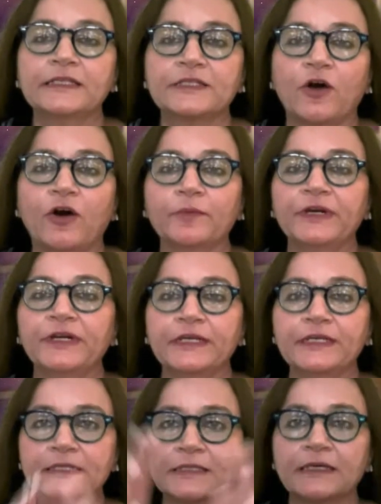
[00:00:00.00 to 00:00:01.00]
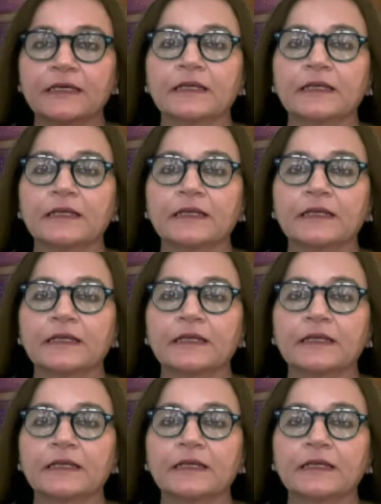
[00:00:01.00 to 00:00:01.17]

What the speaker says: orbit is